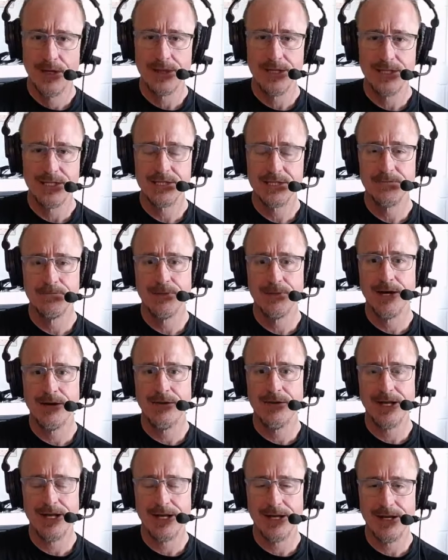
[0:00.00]
The
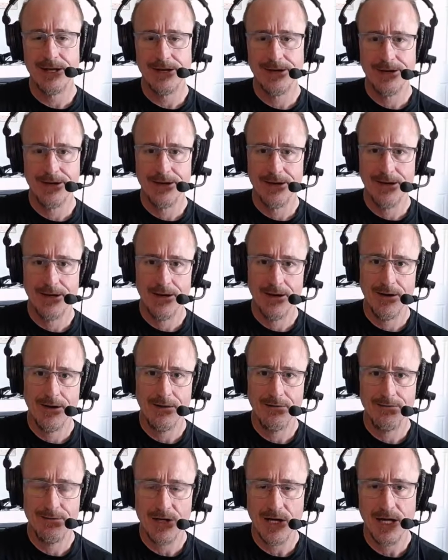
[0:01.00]
Spirit
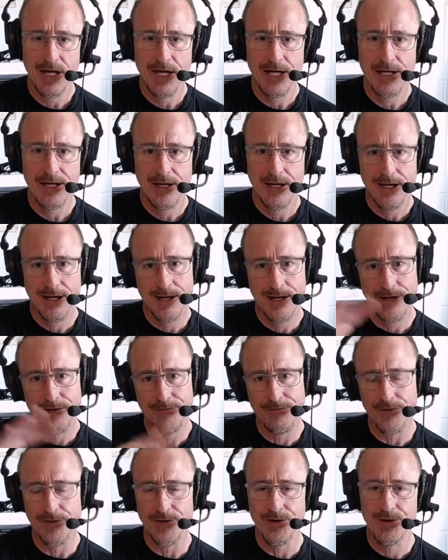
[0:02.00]
of God
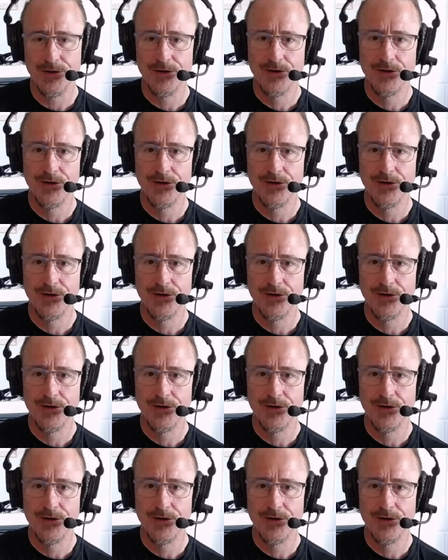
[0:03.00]
hovered